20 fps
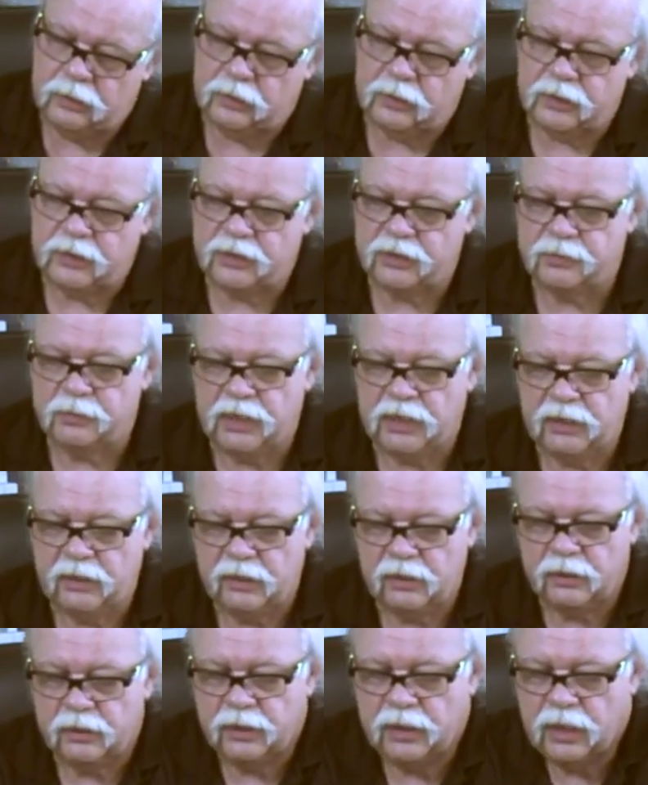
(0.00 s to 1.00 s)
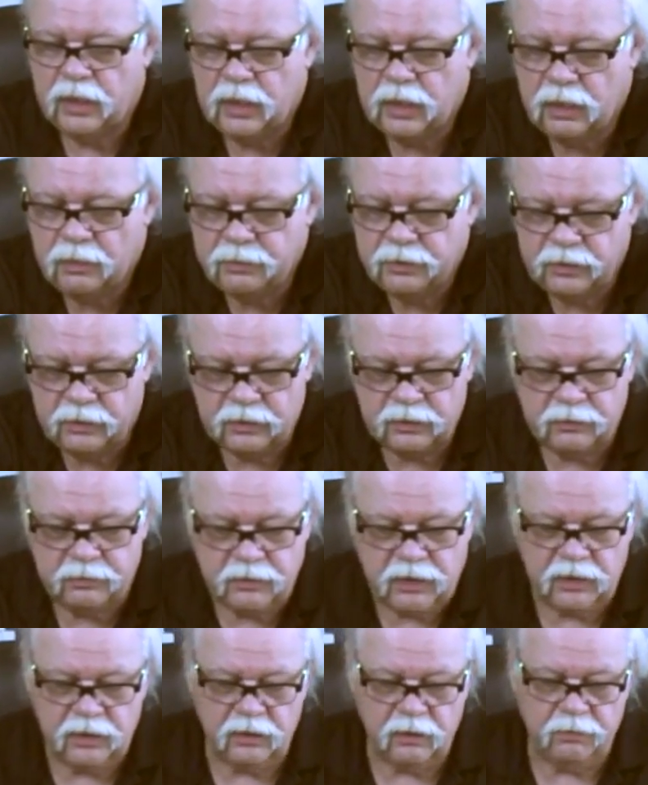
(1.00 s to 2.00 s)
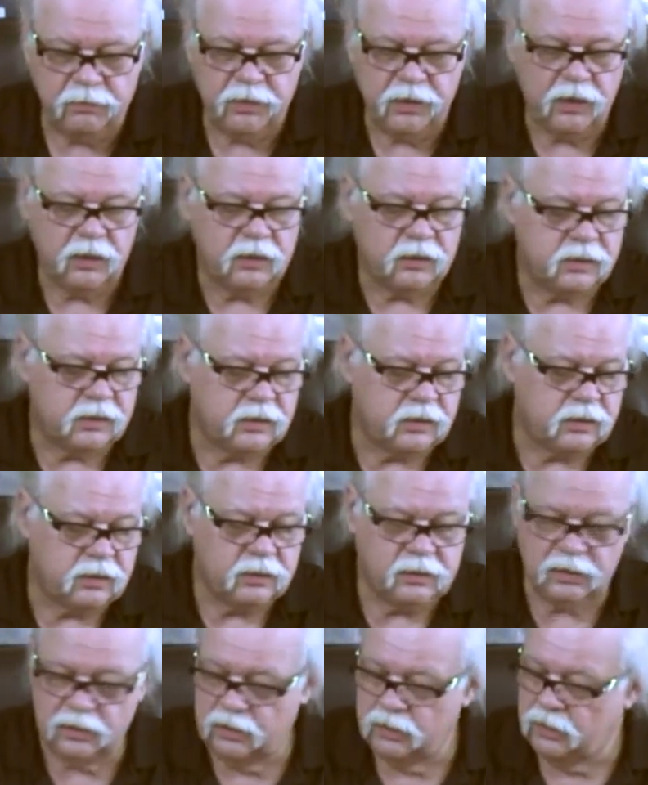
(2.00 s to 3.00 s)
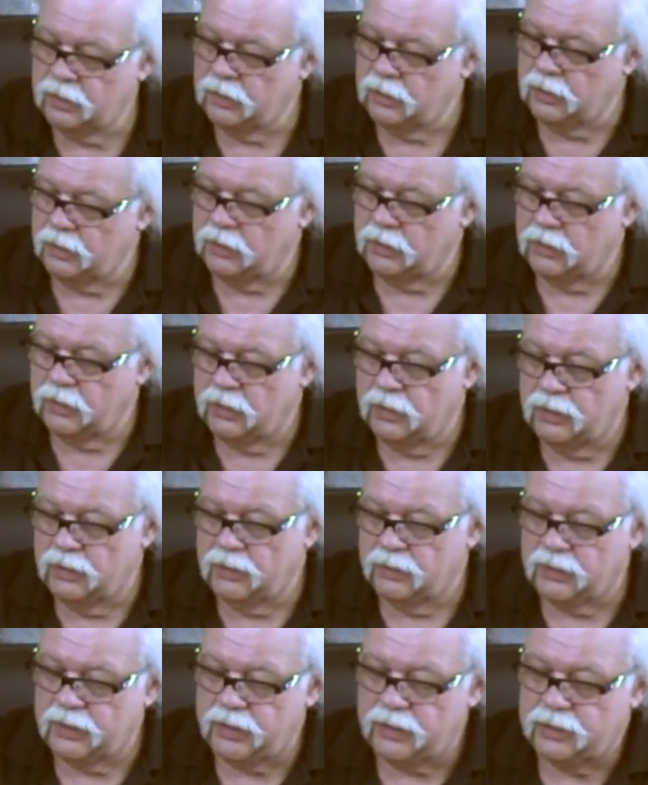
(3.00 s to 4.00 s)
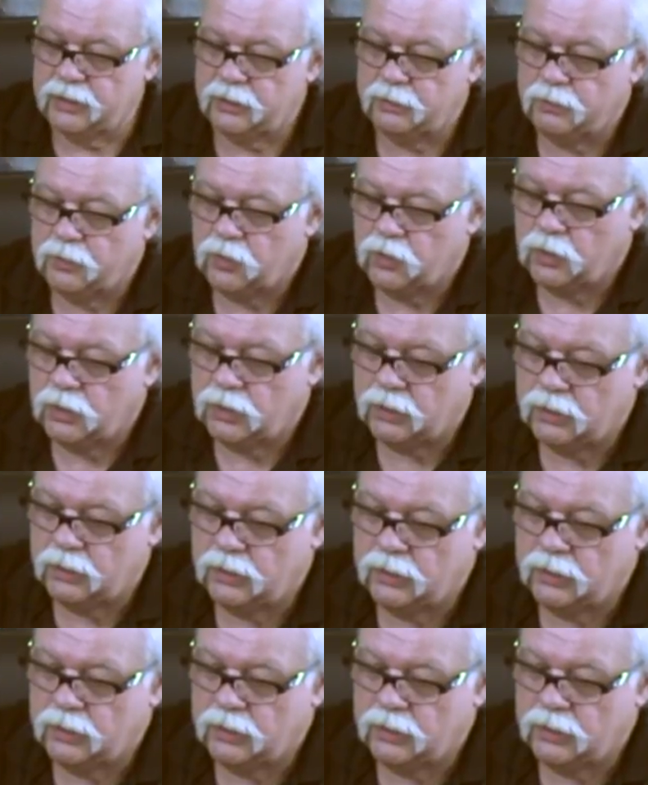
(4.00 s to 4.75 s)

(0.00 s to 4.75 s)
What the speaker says: There's my little knob, my little parts. Take some more.